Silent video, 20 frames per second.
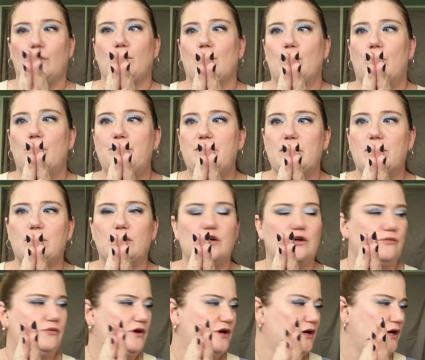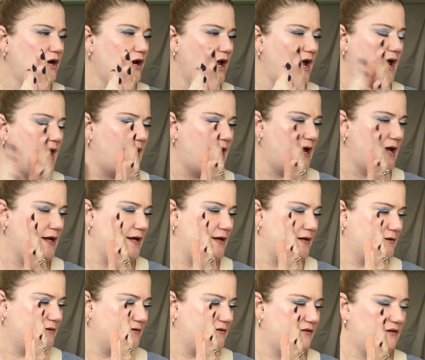hope you had a good one,
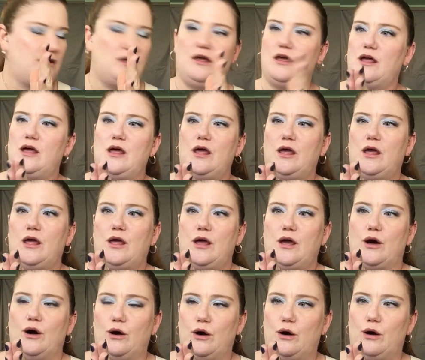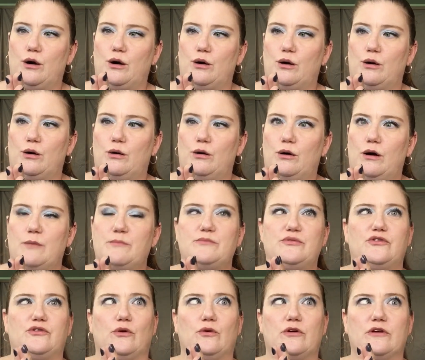and oh, I'm
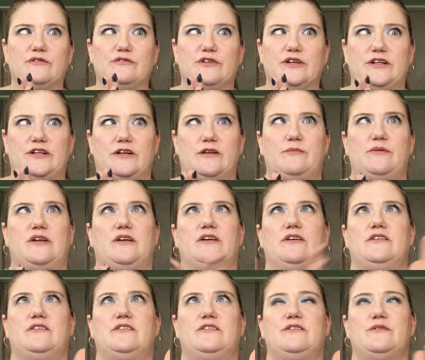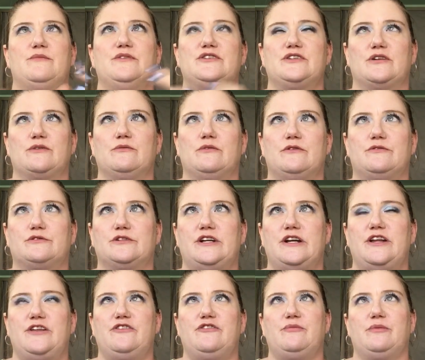so conflicted because the Michigan
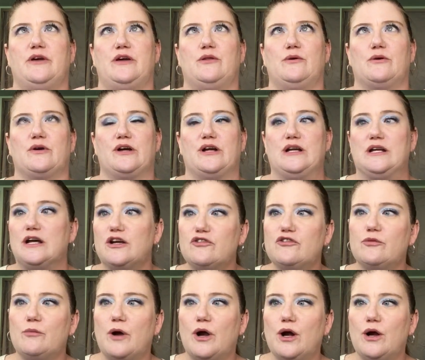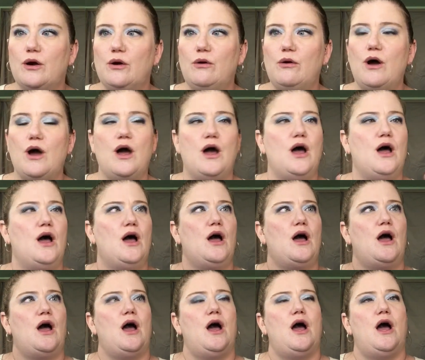Wolverines play the Oregon Ducks tomorrow.
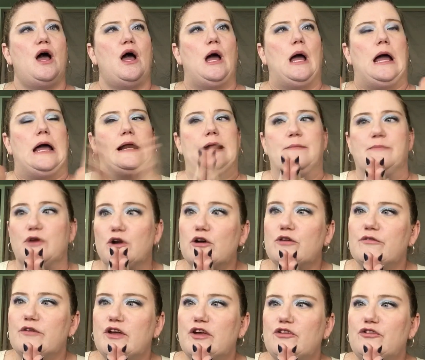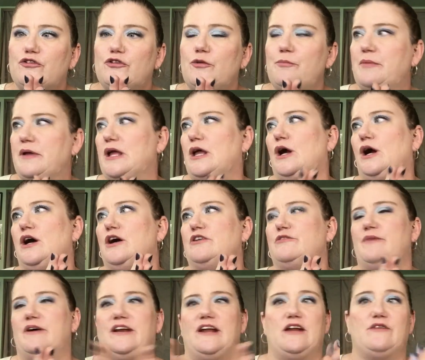And I'm nervous because
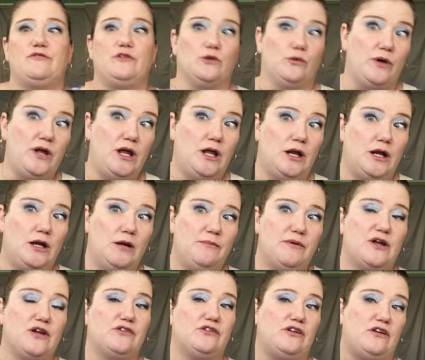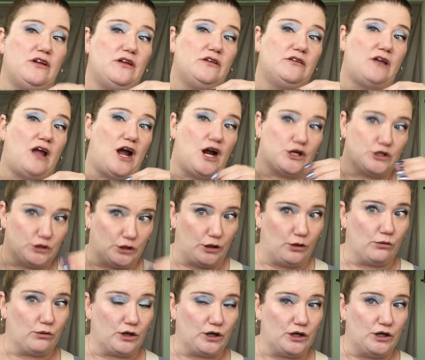my dad flew in because he's actually an
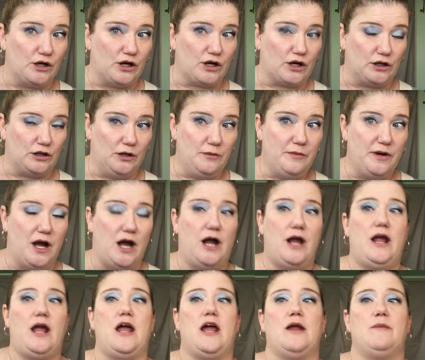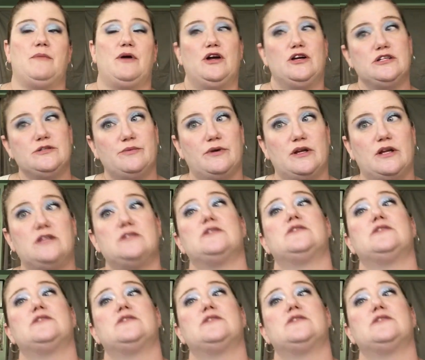Oregon Duck alumni, and my husband is a